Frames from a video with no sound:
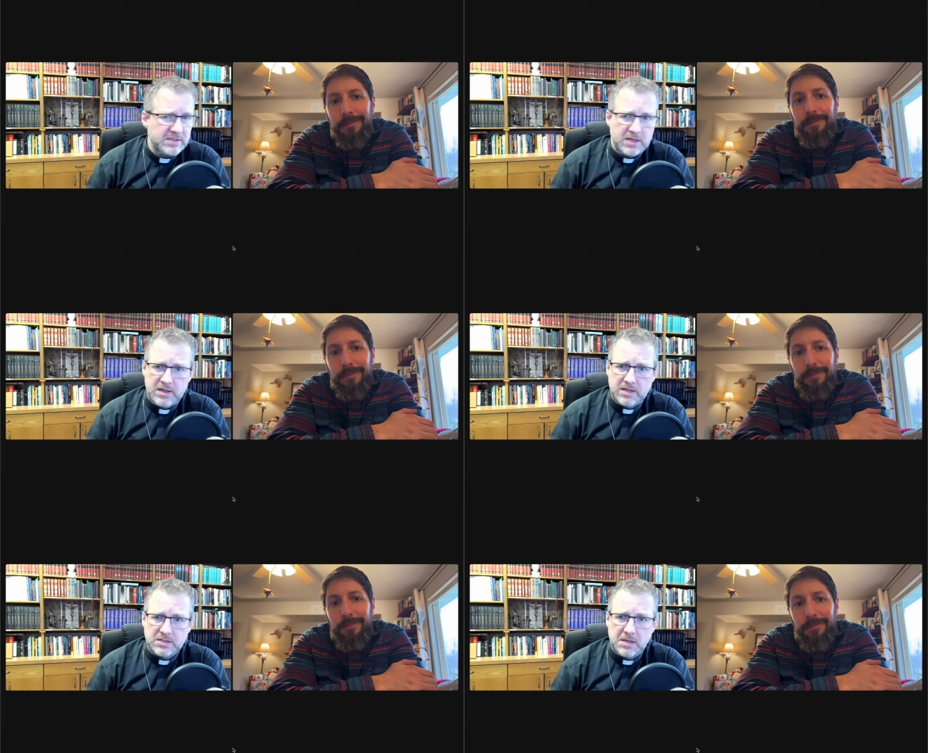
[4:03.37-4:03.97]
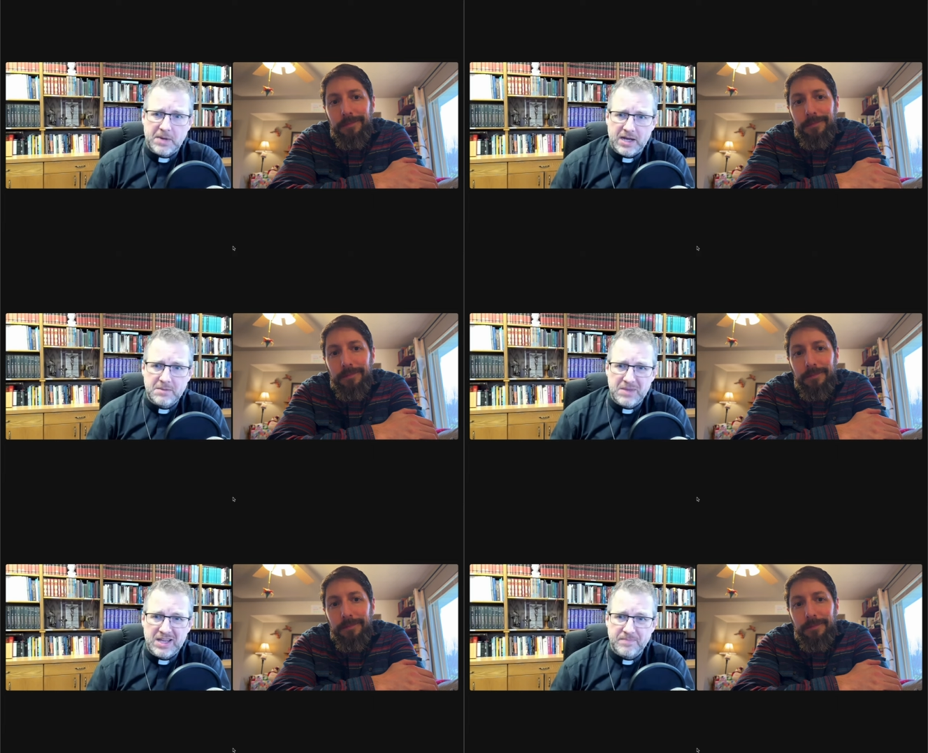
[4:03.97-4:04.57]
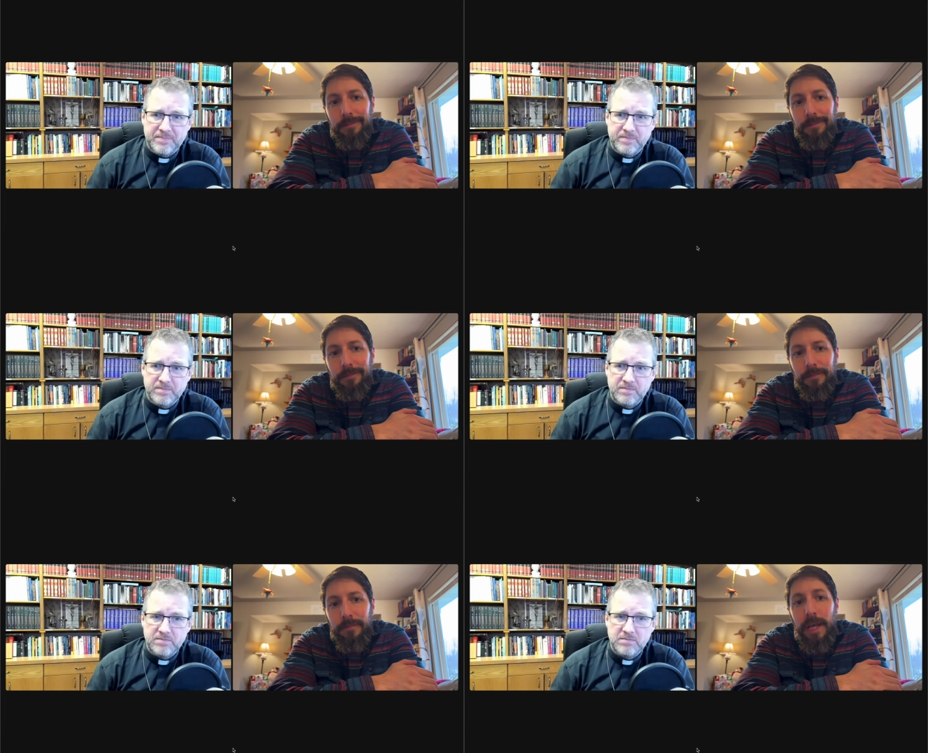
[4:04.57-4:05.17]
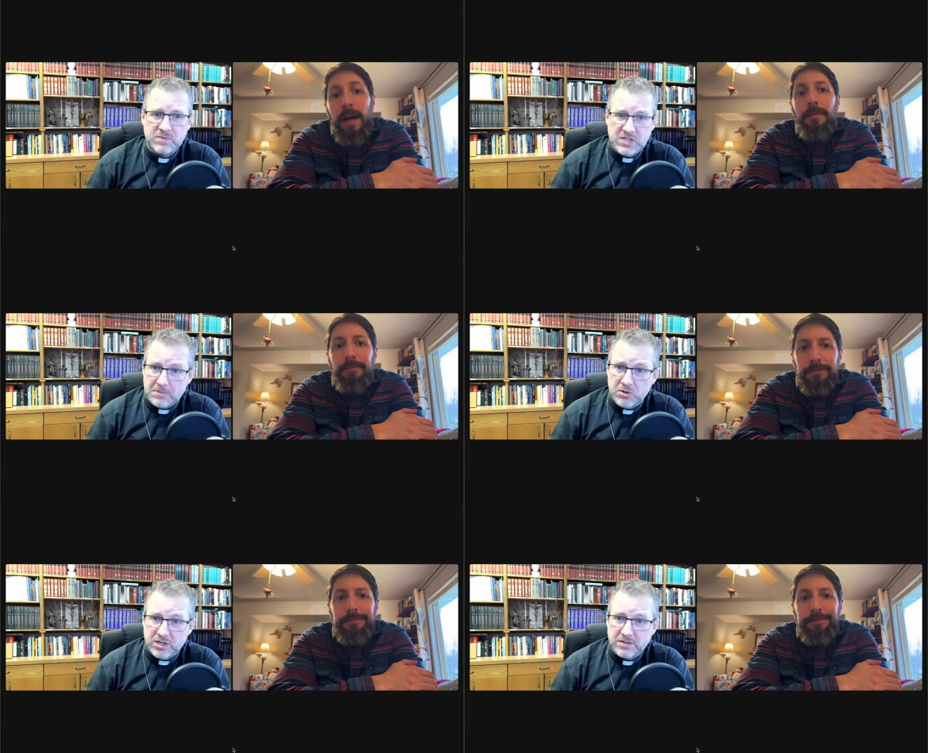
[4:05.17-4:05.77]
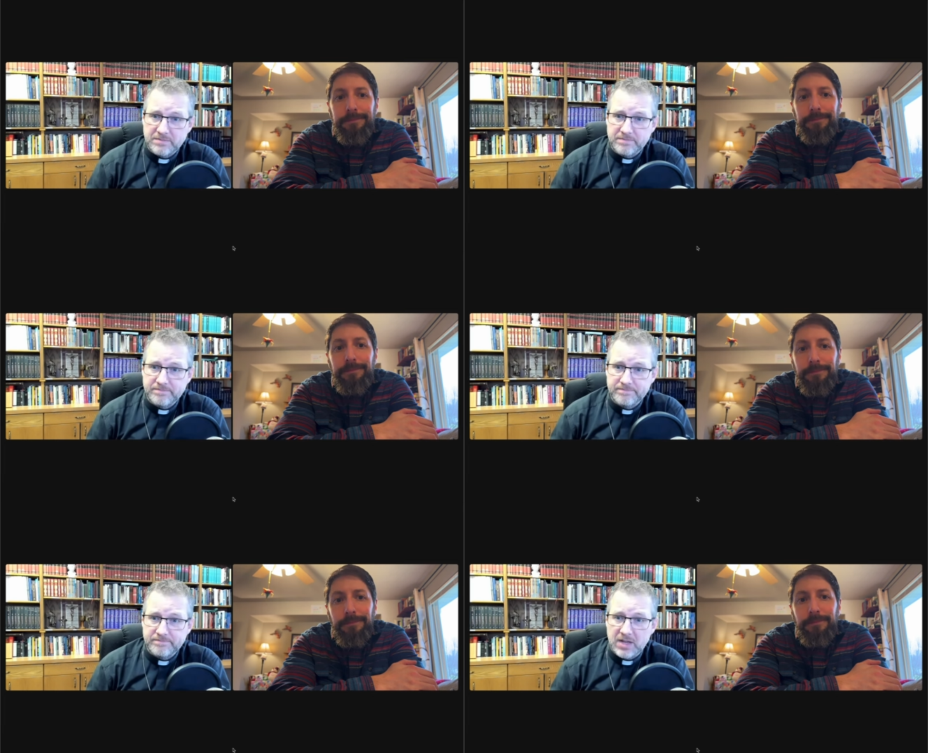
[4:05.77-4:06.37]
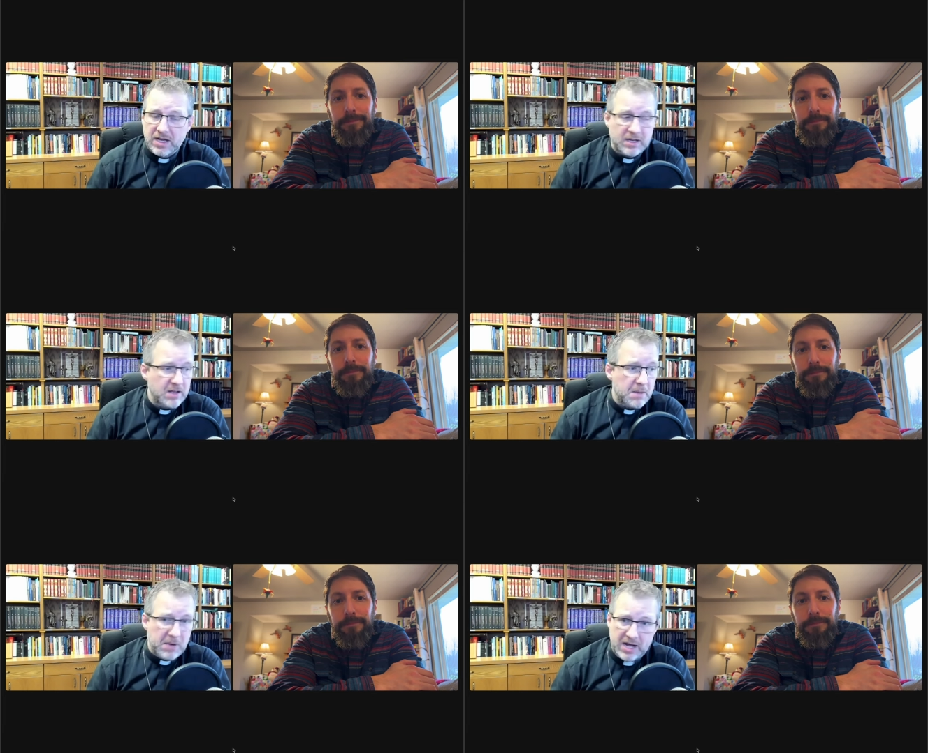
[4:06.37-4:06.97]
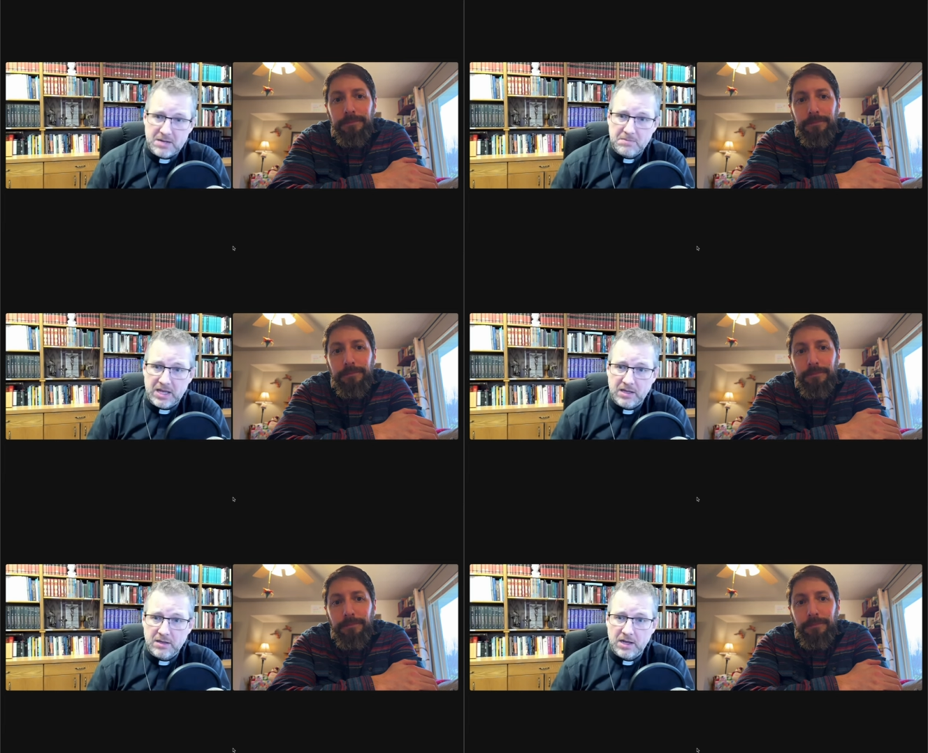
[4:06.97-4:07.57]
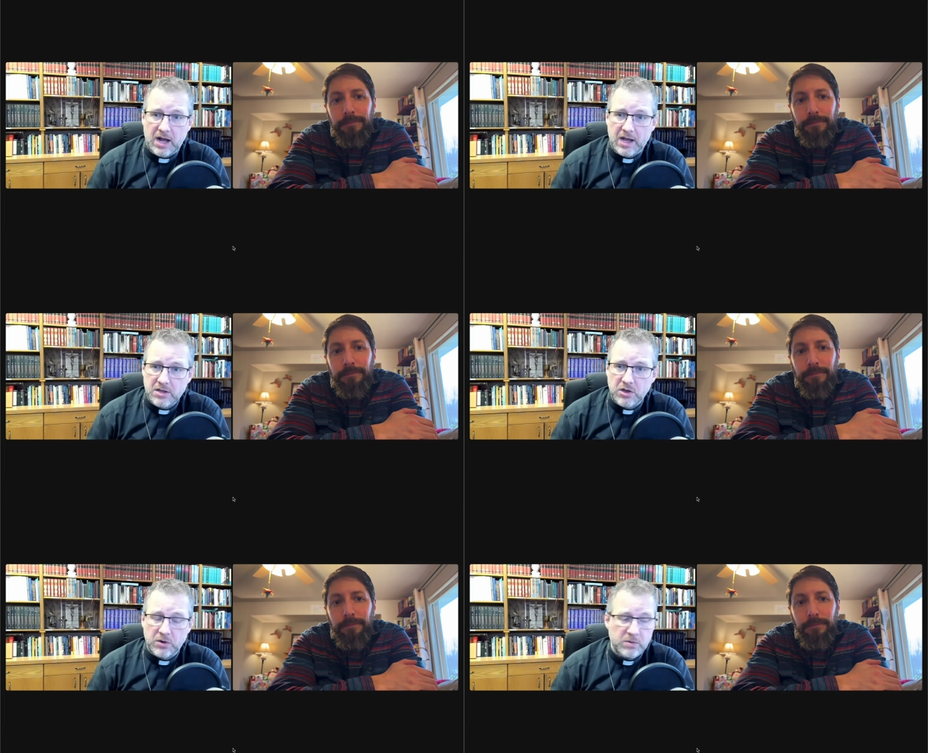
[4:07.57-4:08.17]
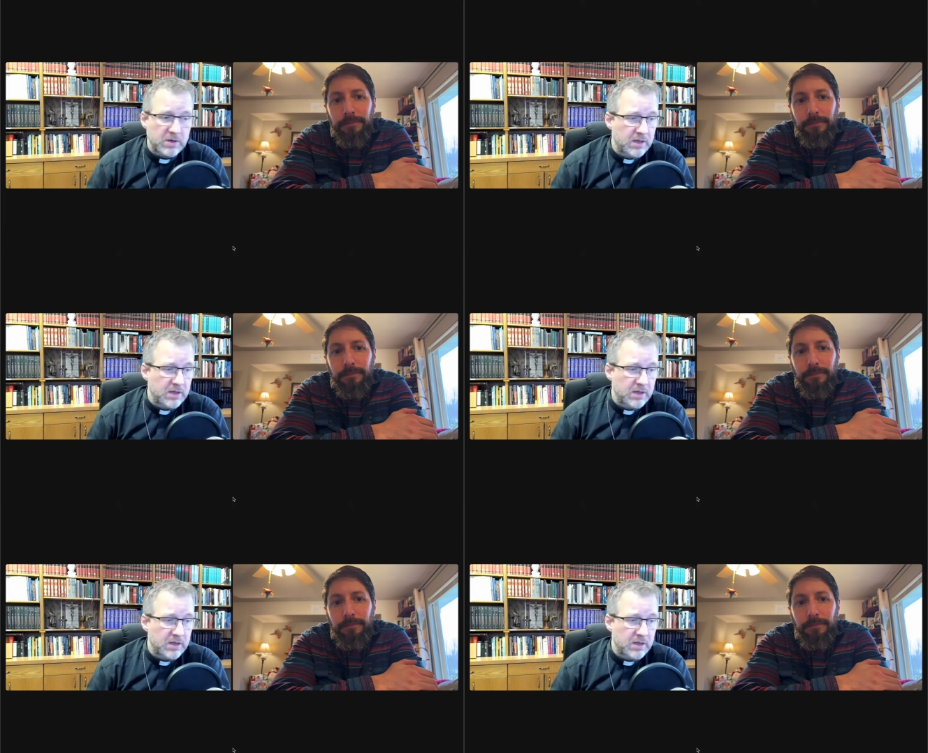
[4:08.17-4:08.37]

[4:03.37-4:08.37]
Speaker 1: this: abide in me, stay yeah. put, uh, abide in me, and I in you.